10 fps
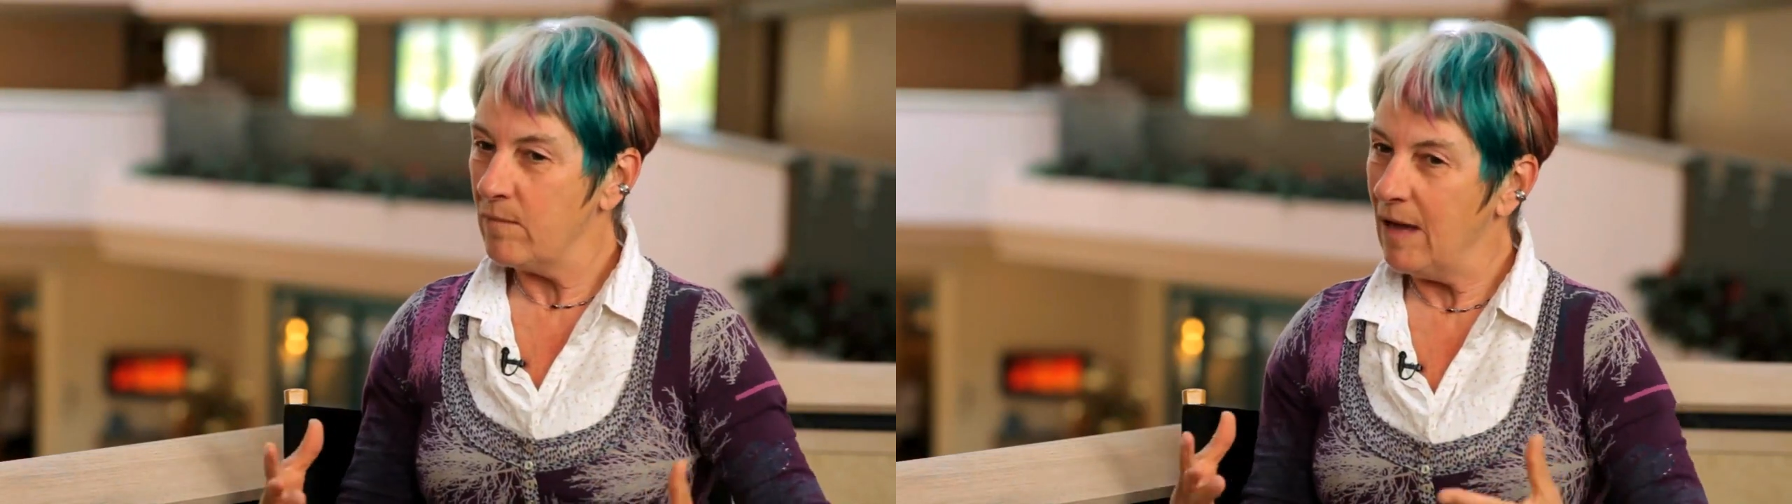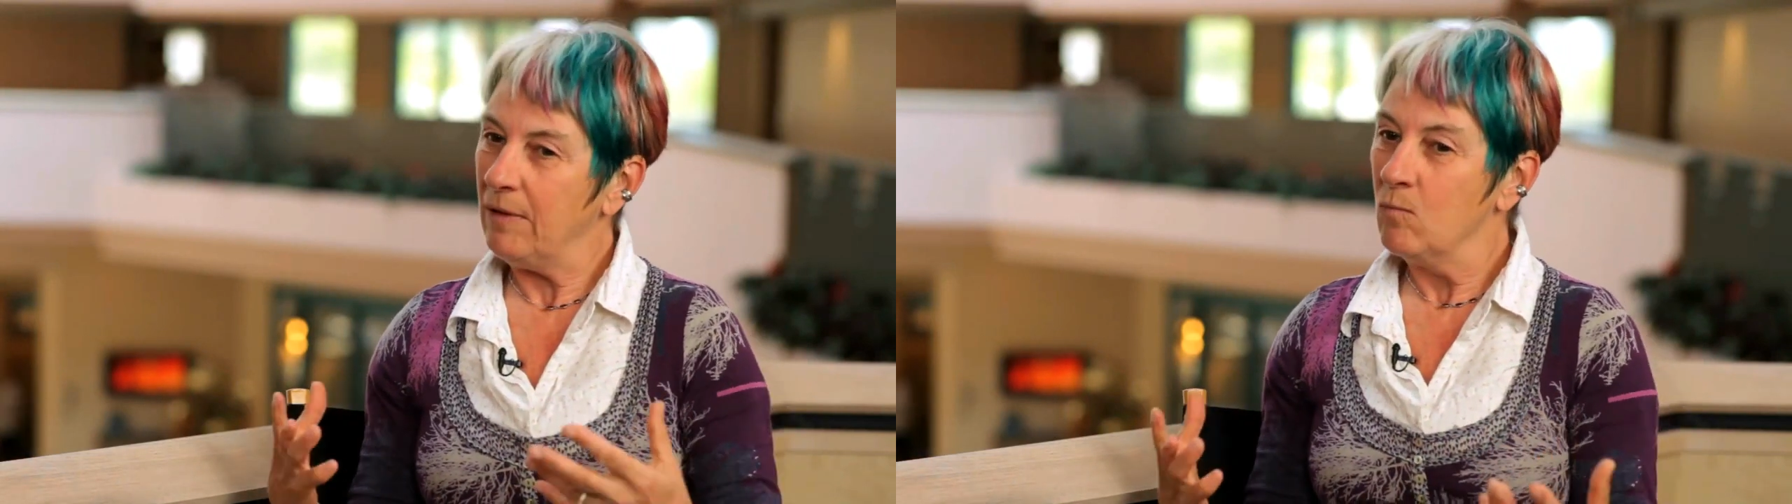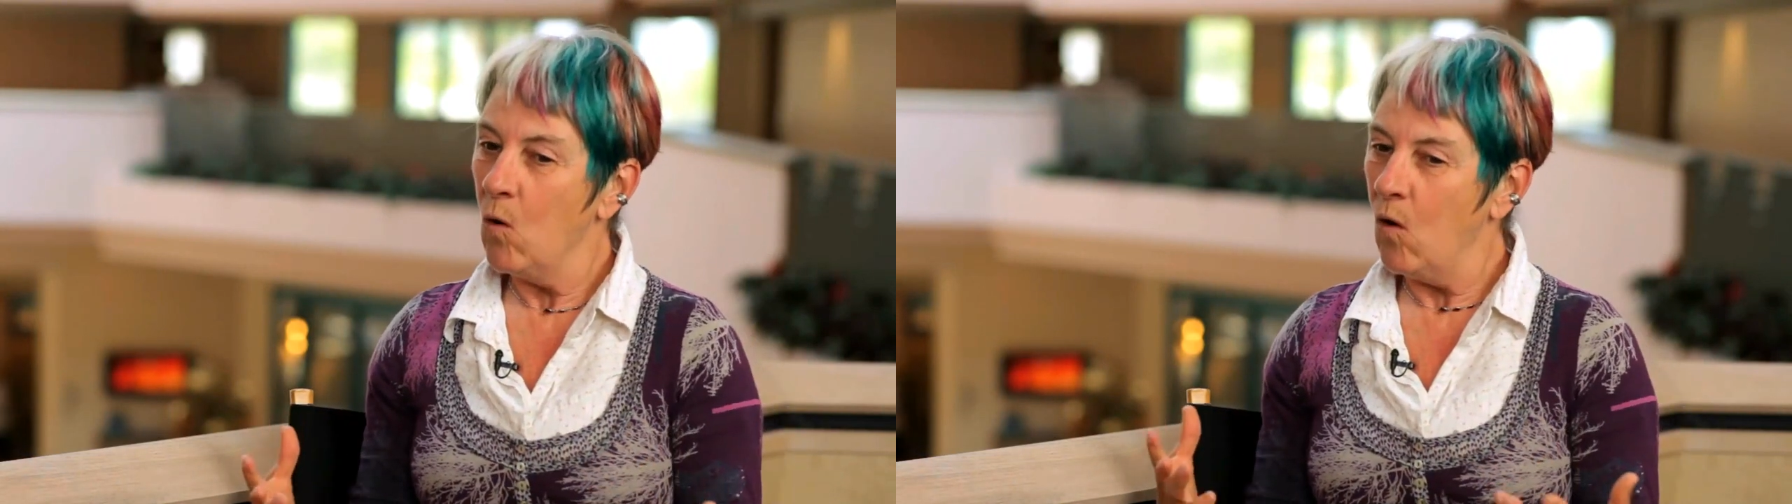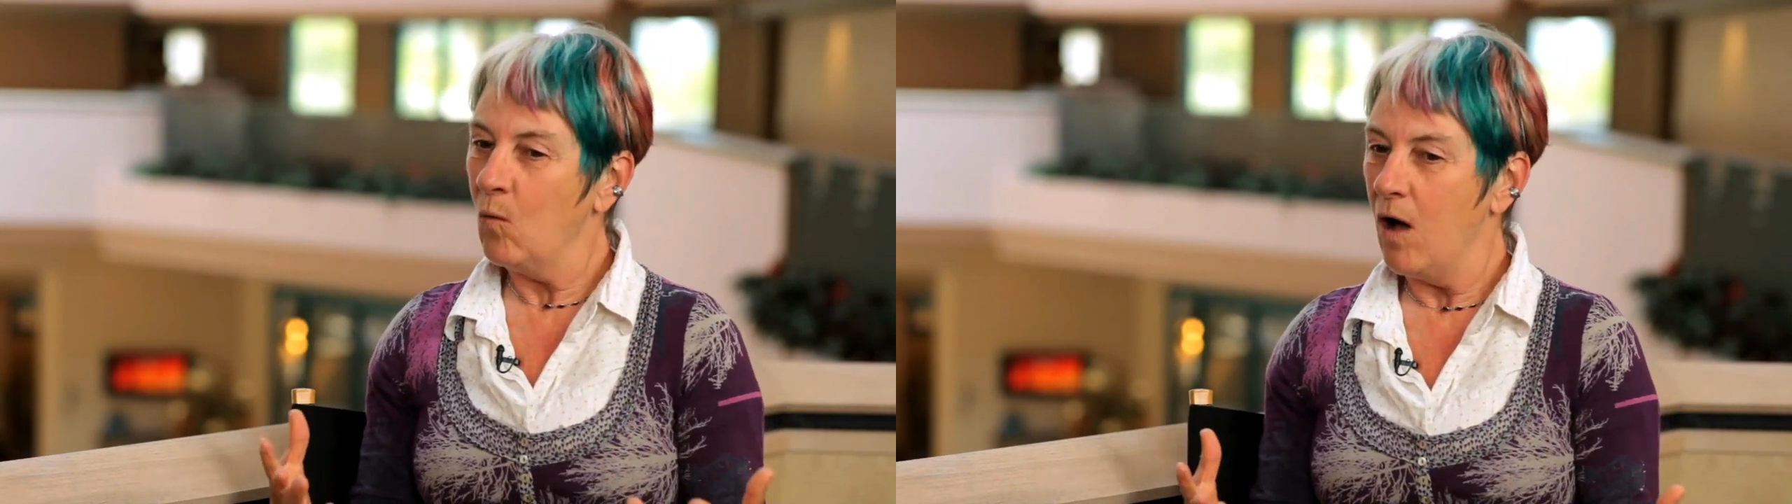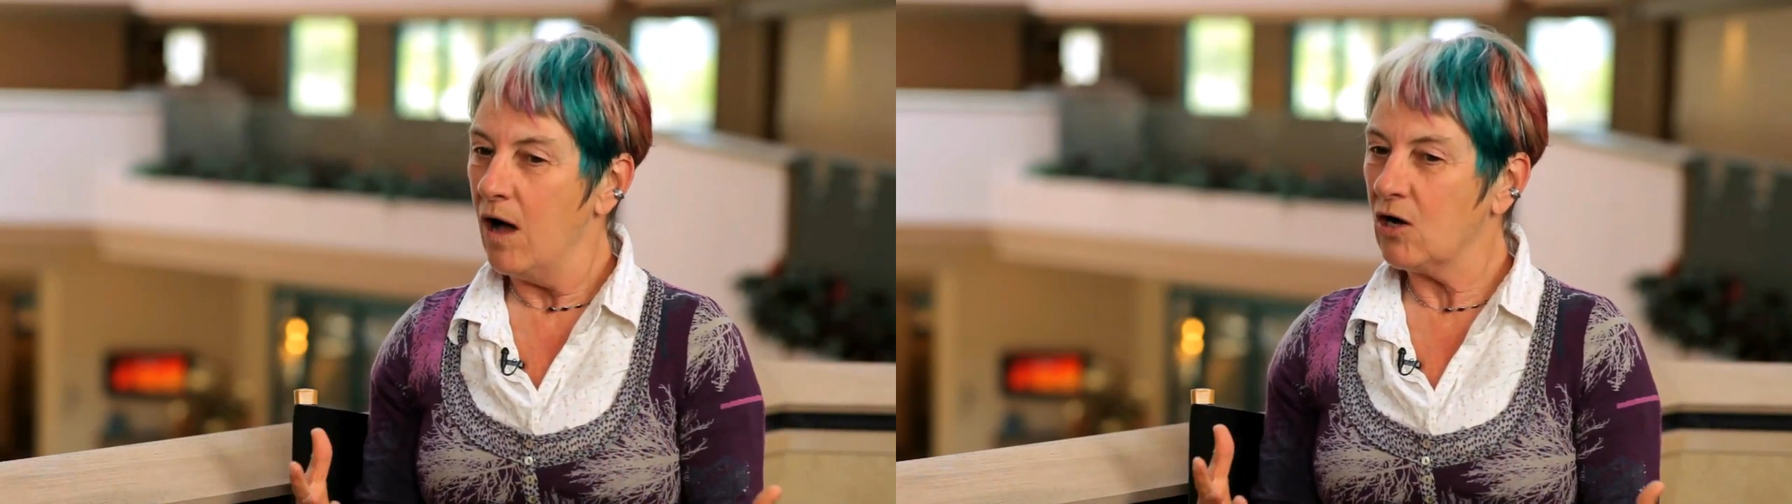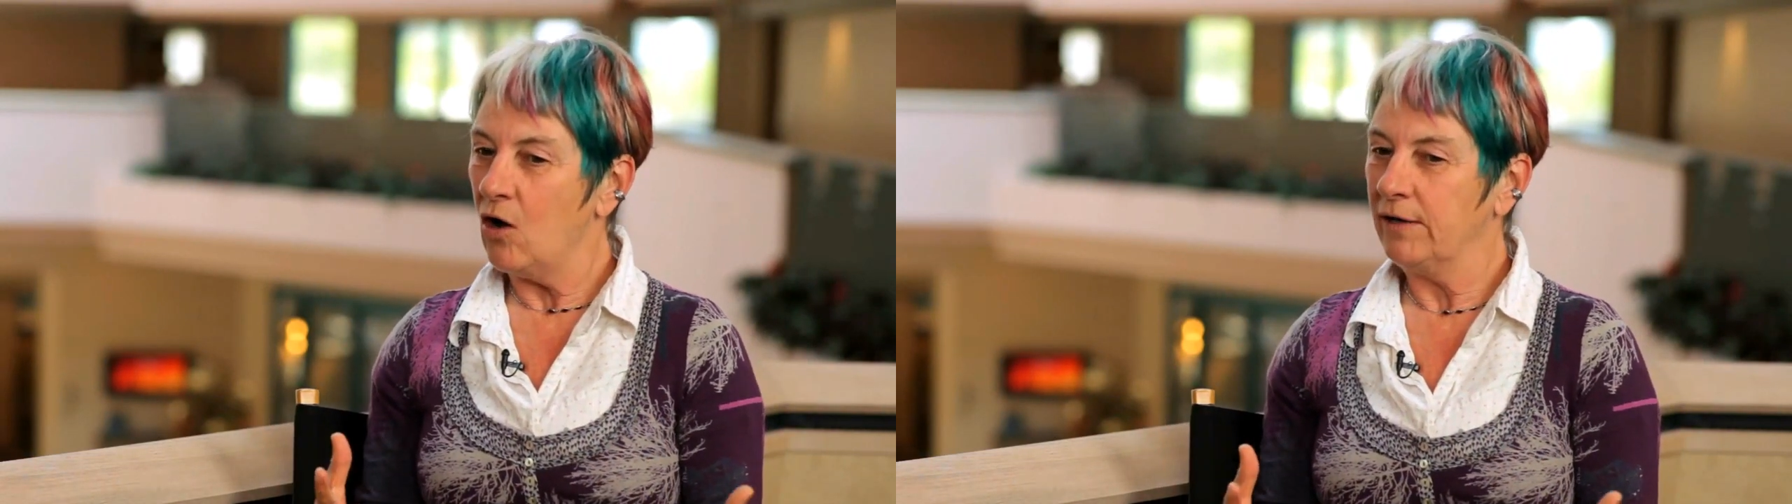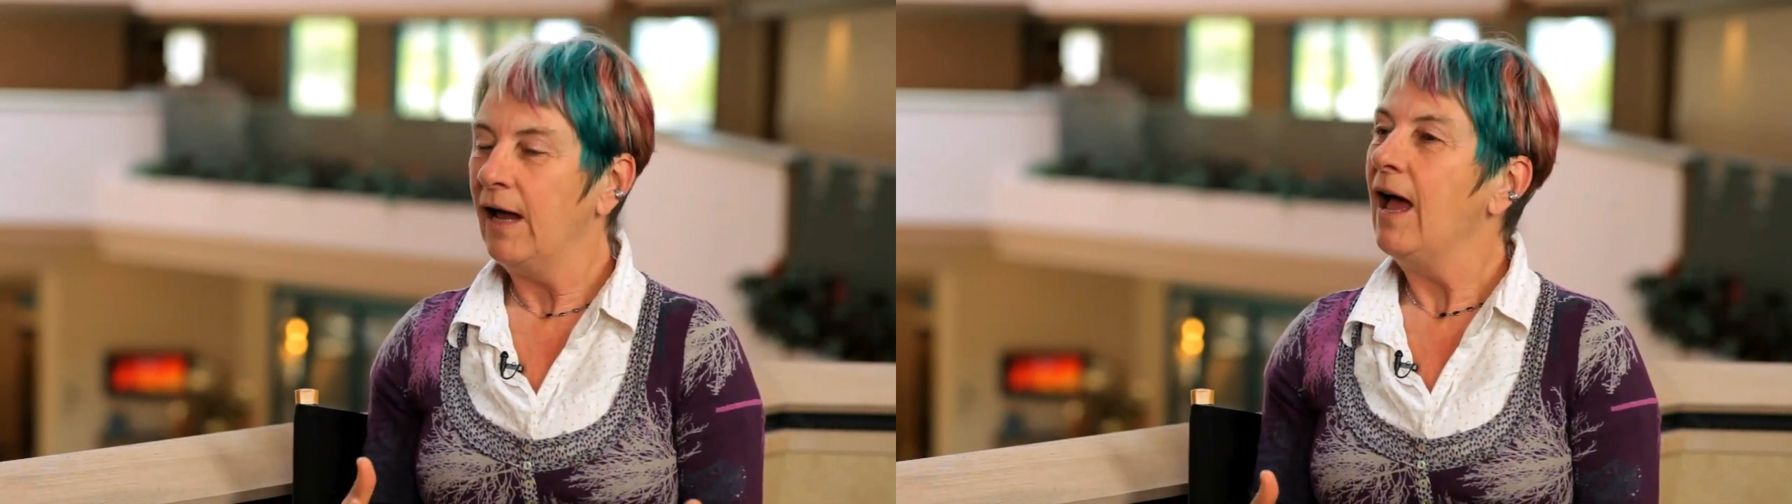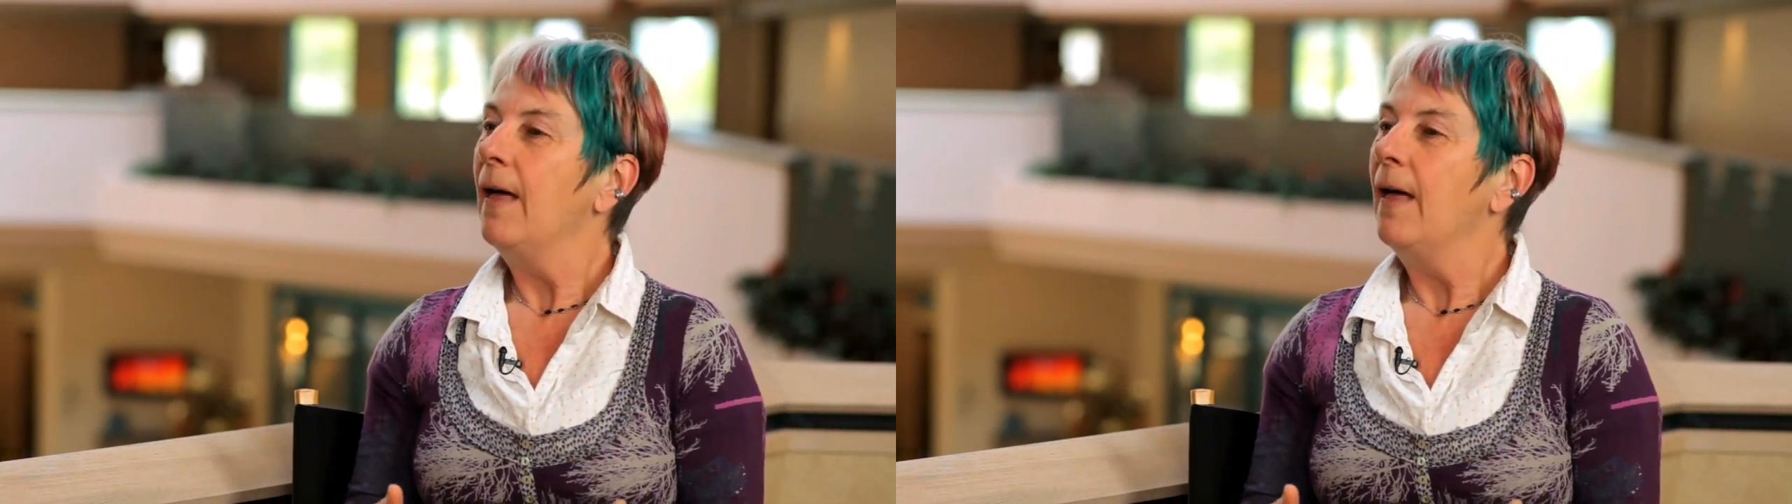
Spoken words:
there may be more work on